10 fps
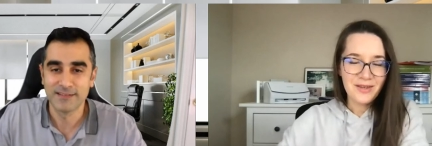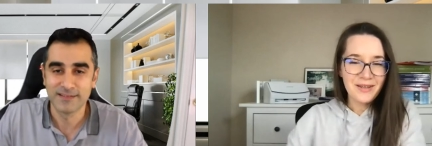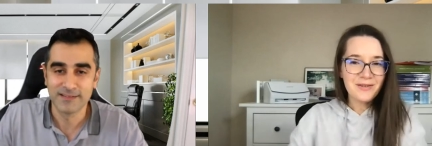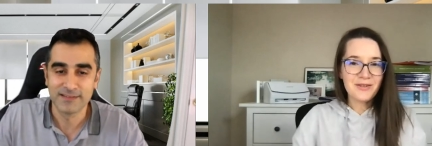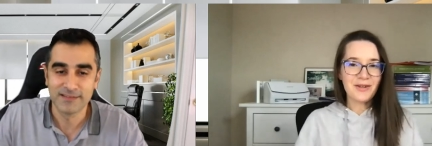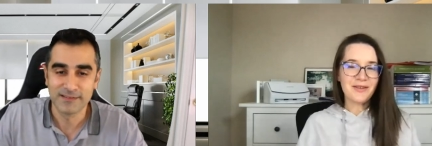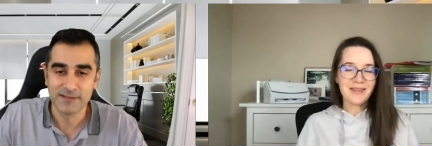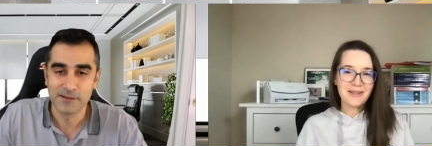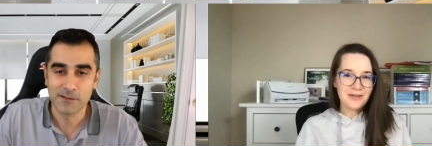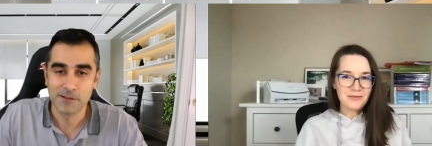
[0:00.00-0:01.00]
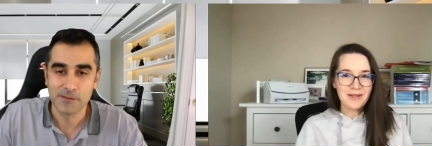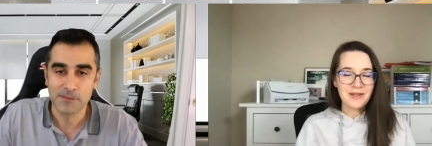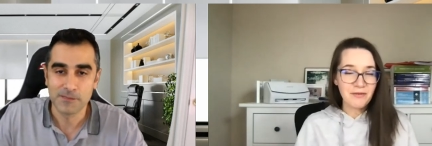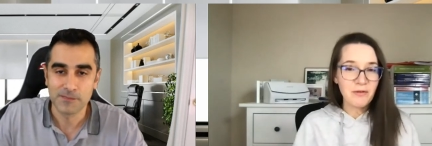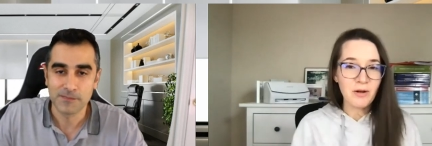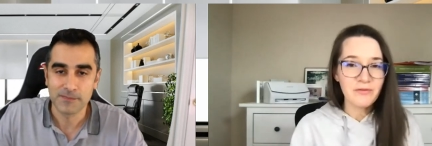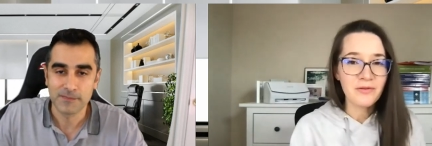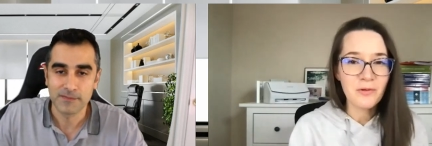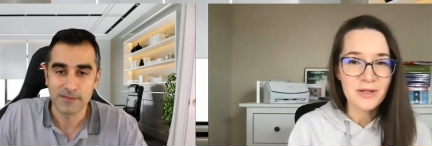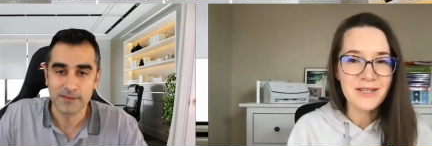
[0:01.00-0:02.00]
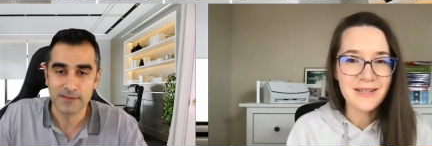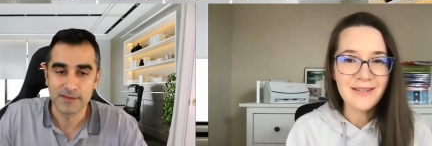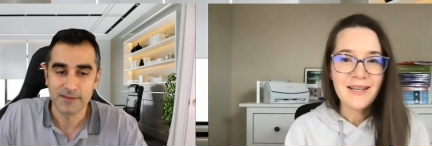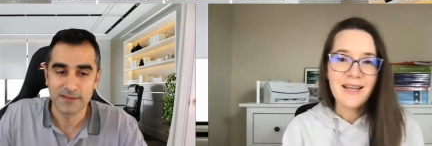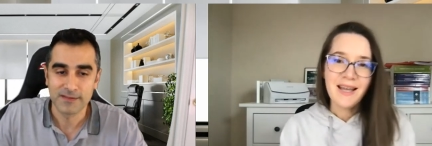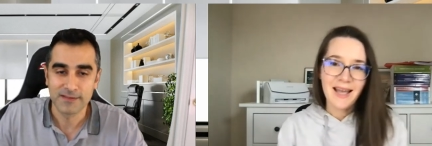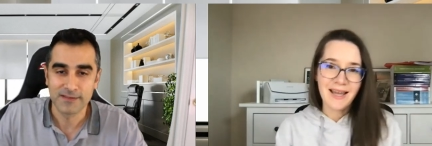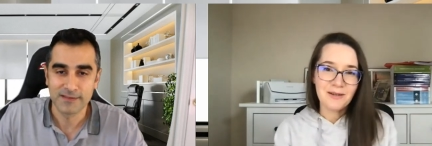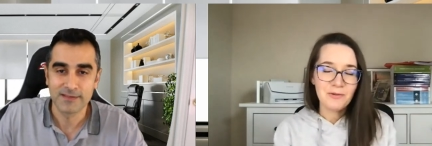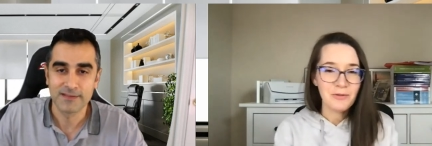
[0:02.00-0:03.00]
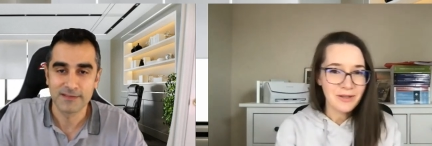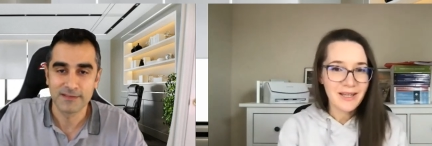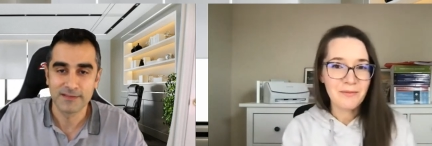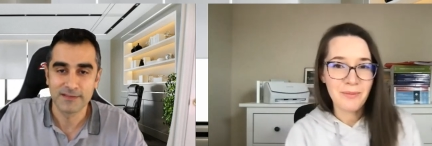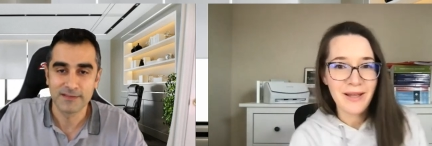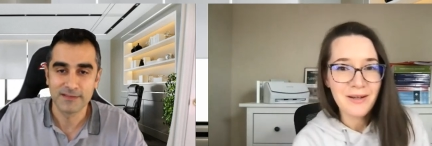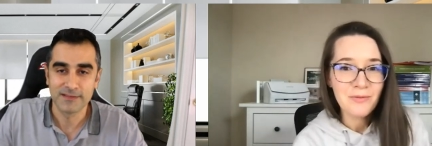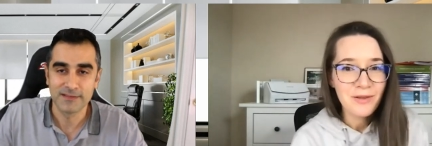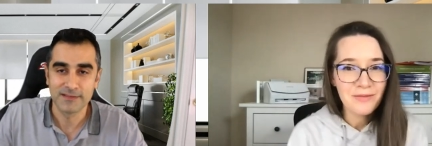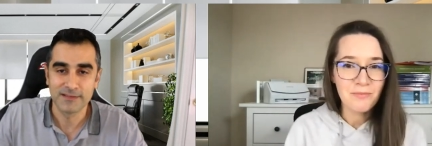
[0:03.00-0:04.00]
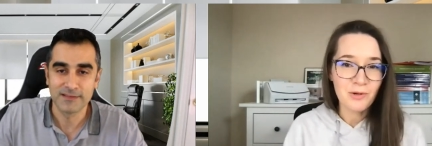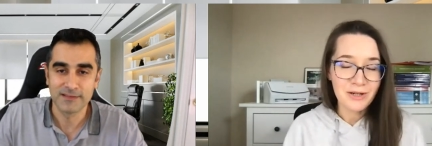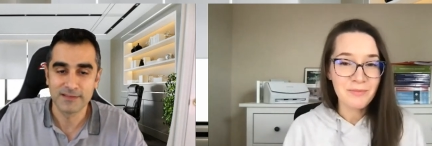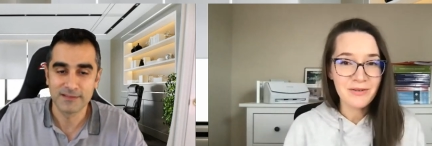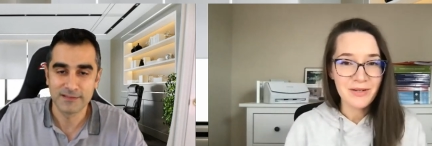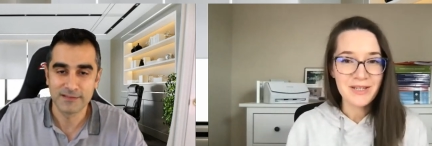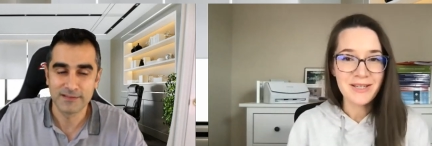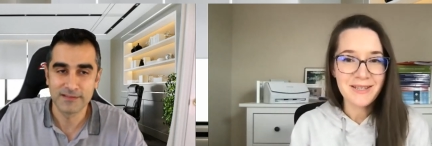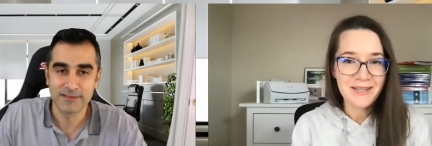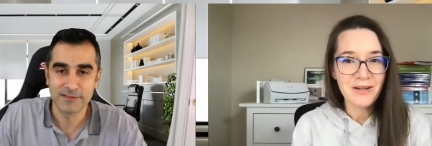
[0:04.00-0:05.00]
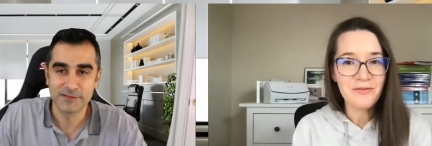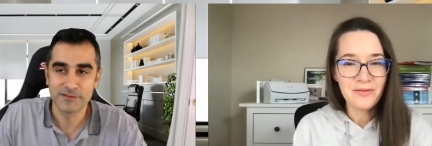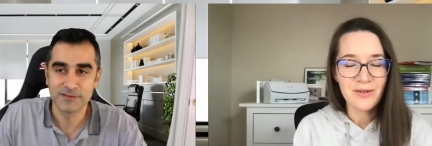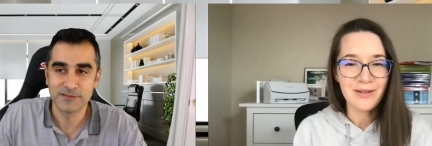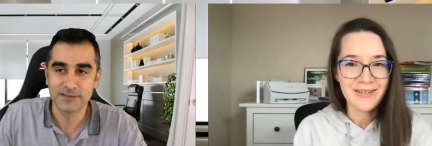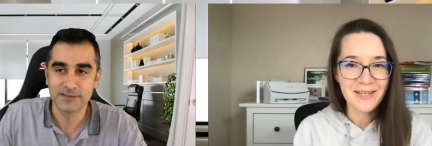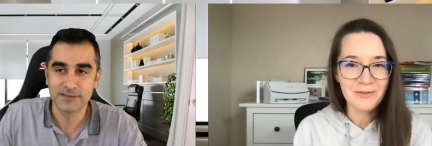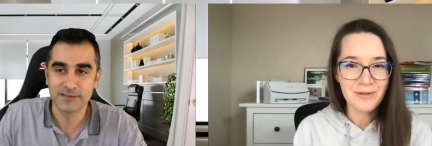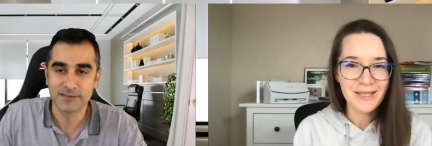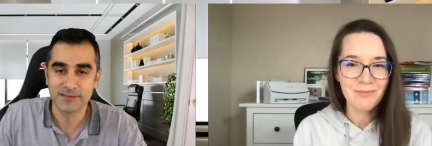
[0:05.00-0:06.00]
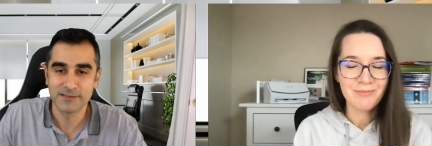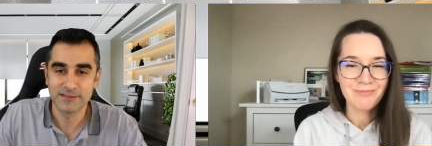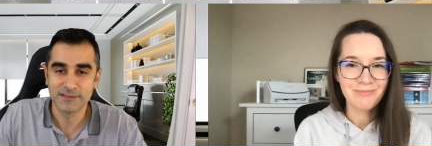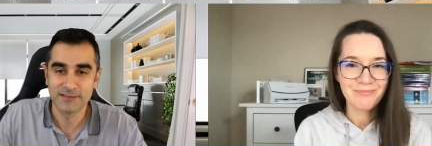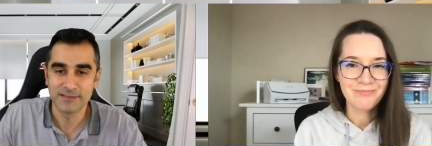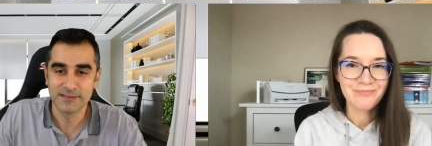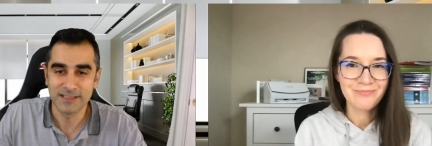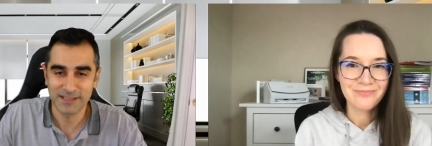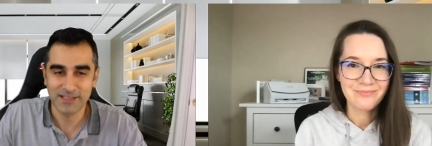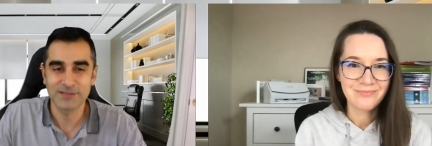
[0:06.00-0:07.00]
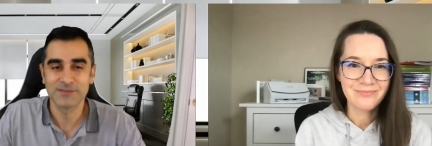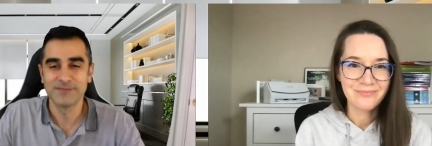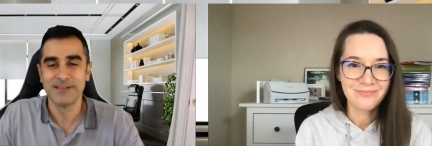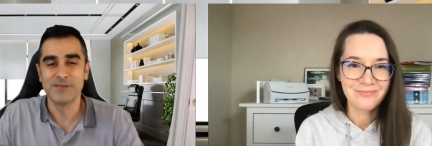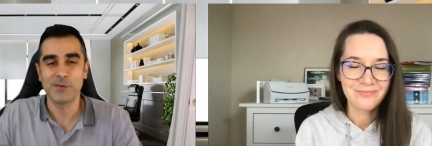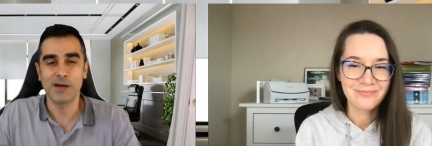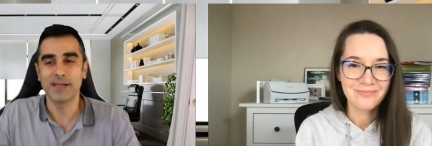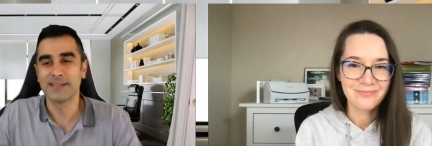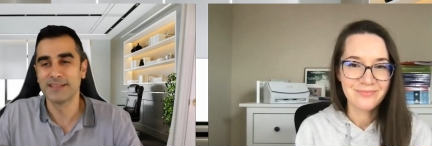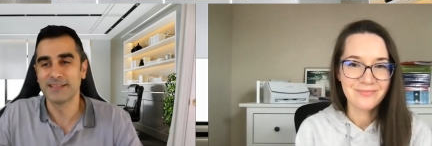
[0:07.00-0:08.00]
Speaker 1: Thank you, John. Thank you so much, everyone, for watching. And we will get back with more immigration stuff uh, next week. Yes. Bye-bye.